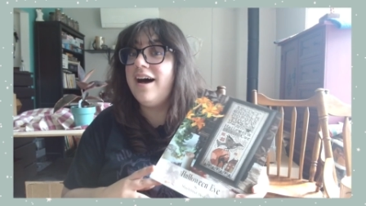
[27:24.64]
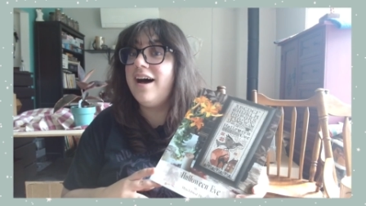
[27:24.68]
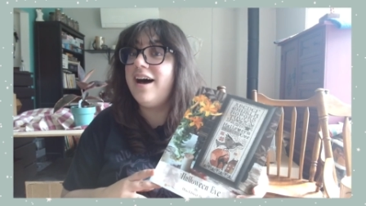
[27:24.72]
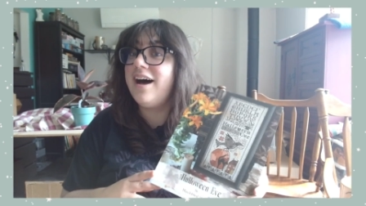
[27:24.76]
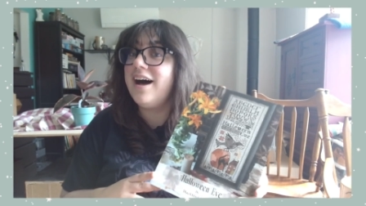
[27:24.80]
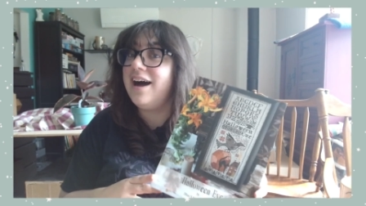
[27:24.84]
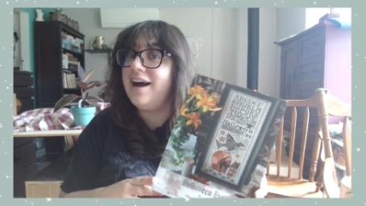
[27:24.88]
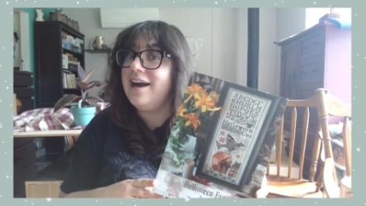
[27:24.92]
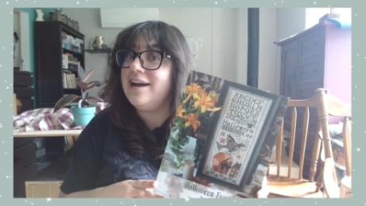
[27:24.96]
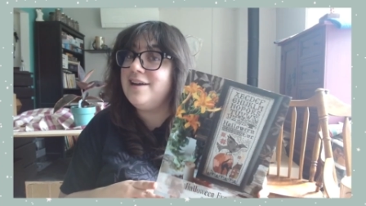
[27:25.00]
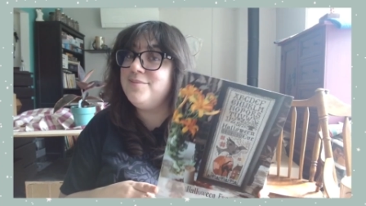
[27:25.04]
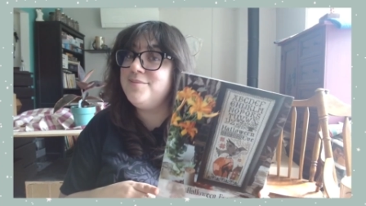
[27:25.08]

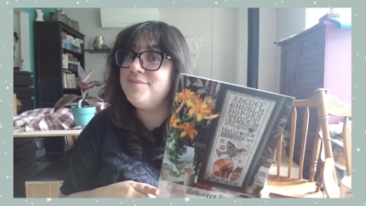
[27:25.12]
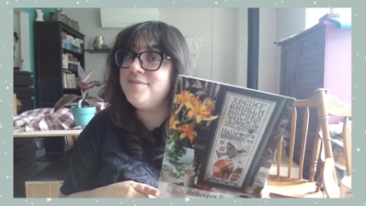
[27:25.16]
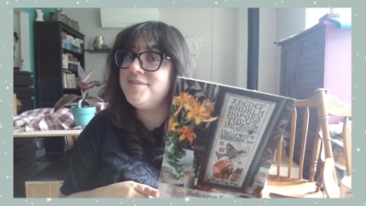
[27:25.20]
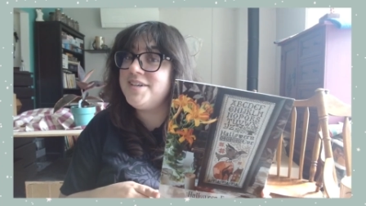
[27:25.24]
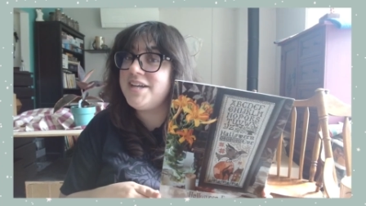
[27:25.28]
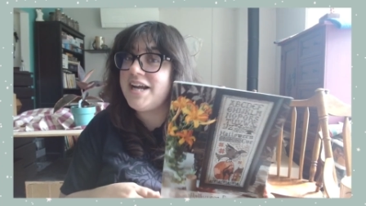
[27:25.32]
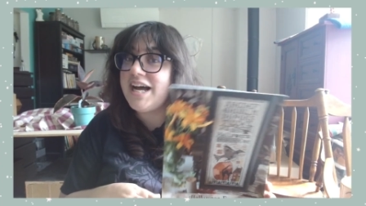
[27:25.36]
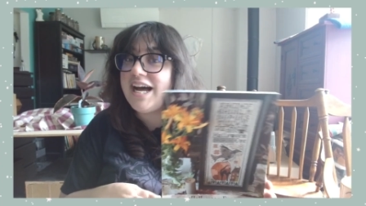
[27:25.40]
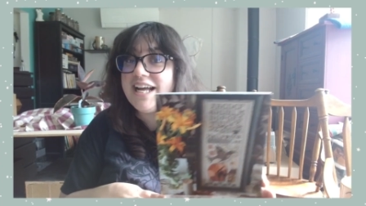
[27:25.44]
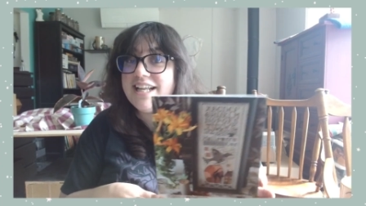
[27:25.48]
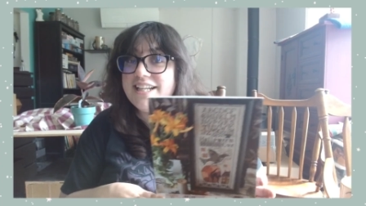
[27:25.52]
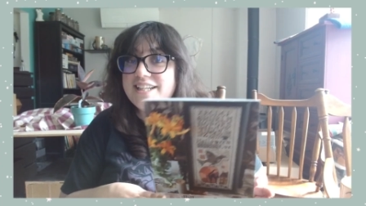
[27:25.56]
I'm
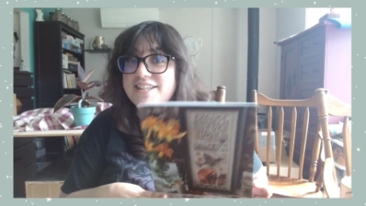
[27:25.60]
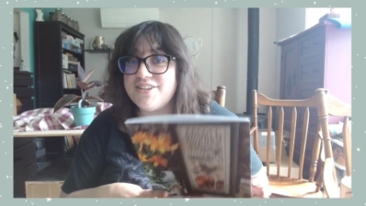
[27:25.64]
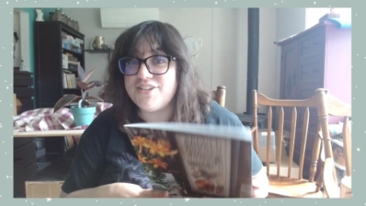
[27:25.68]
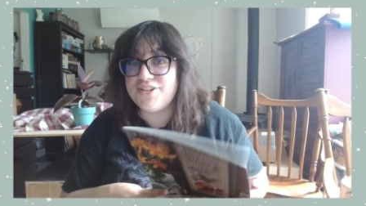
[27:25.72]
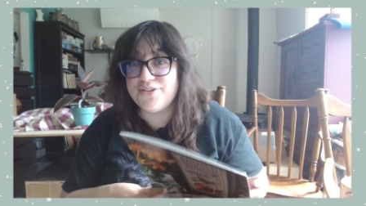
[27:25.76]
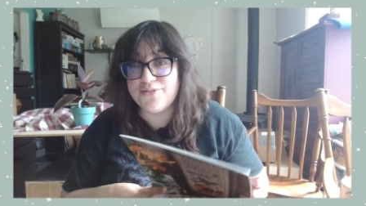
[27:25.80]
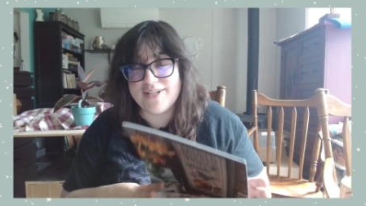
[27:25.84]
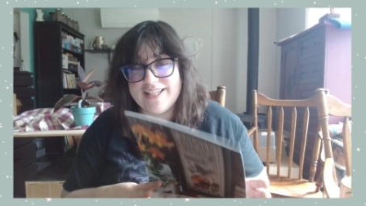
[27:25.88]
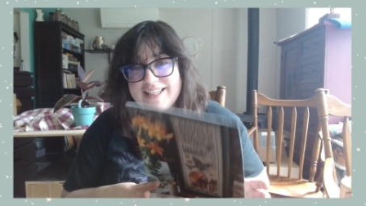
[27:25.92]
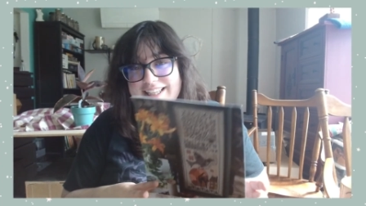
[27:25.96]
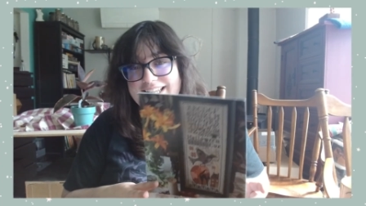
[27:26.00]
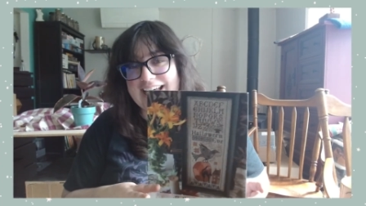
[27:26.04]
not
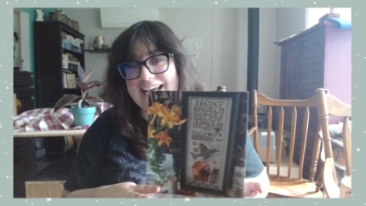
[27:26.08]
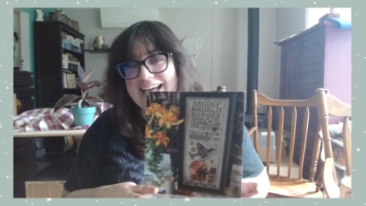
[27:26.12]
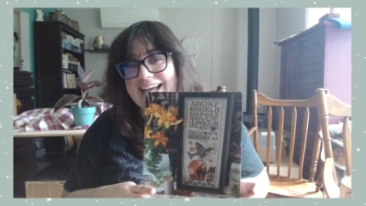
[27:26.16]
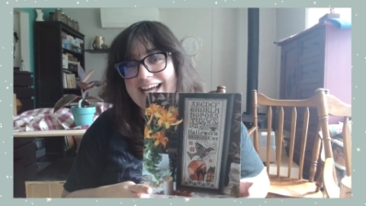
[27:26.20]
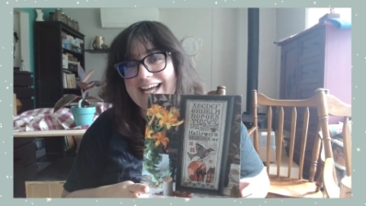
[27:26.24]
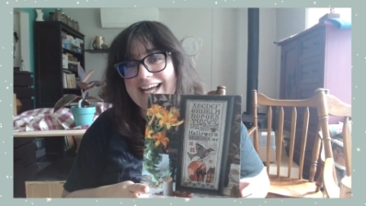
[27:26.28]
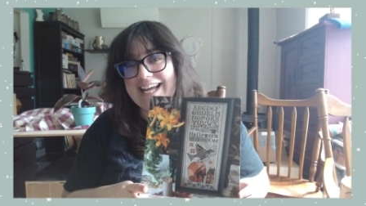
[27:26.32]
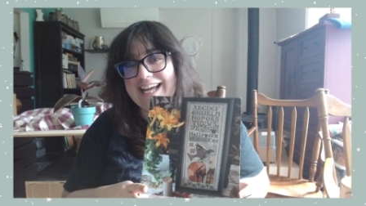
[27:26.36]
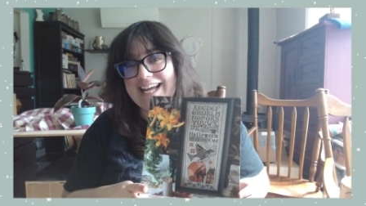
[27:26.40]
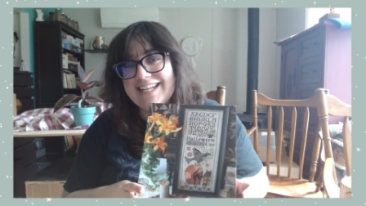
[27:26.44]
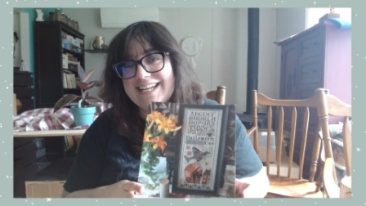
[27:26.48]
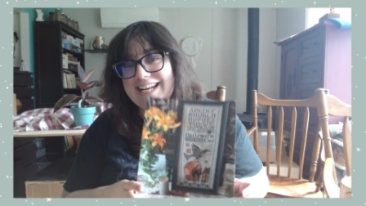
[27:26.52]
doing
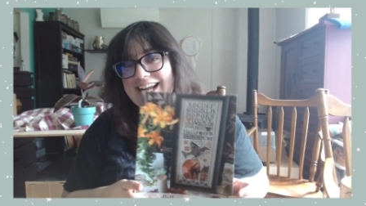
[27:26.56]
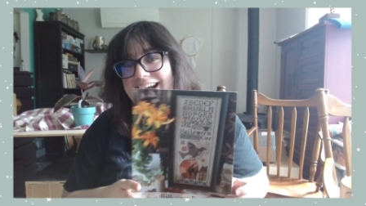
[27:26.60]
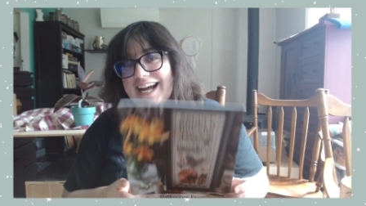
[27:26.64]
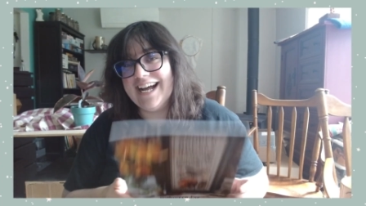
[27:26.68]
that.